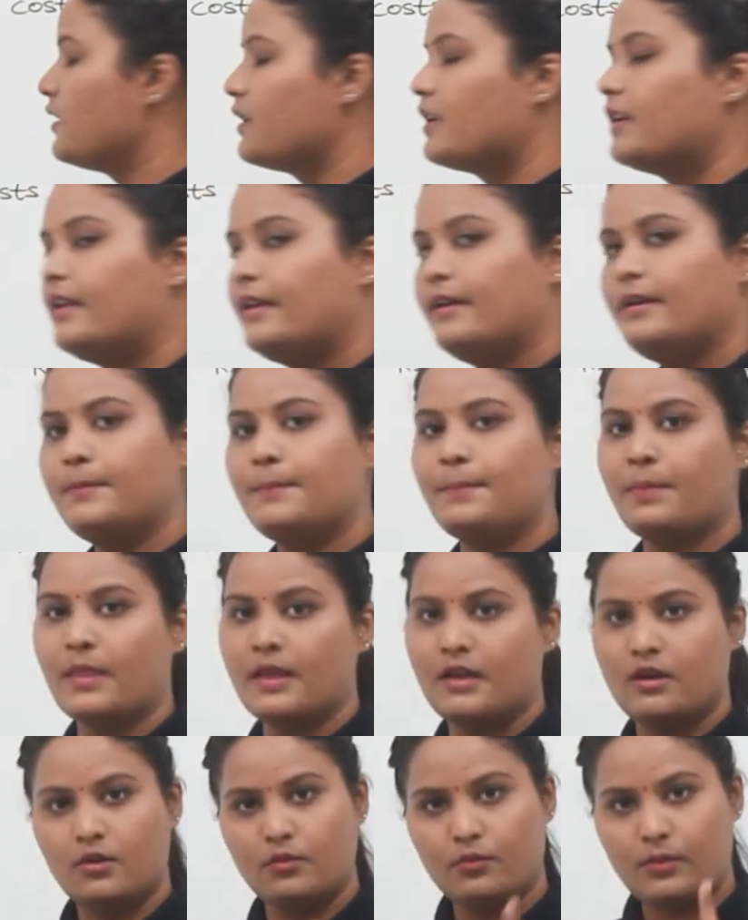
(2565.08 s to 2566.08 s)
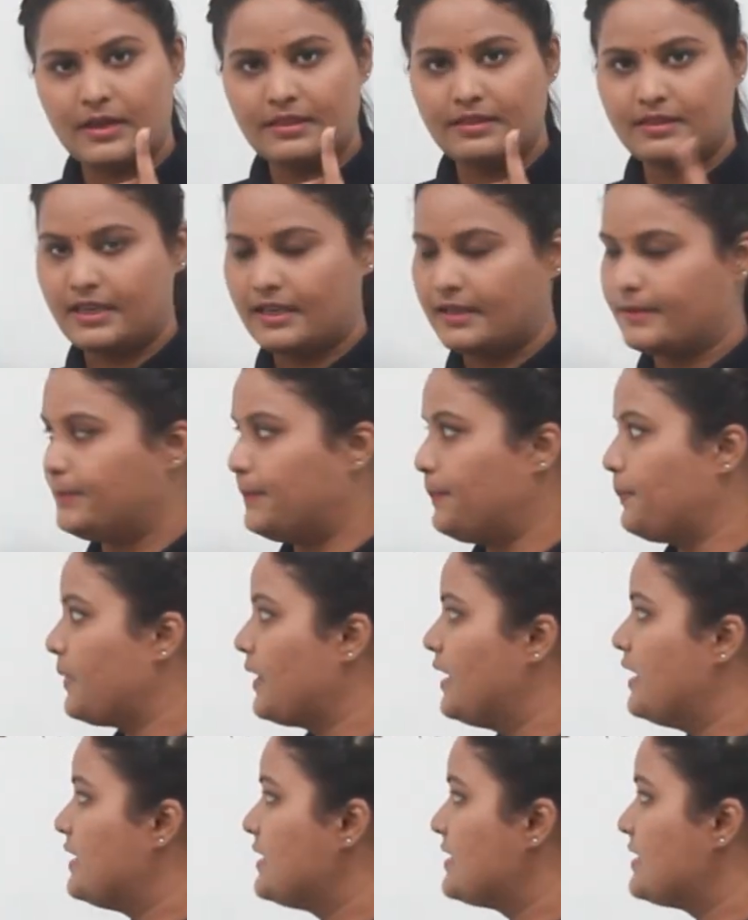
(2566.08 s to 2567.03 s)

Clear? One thing.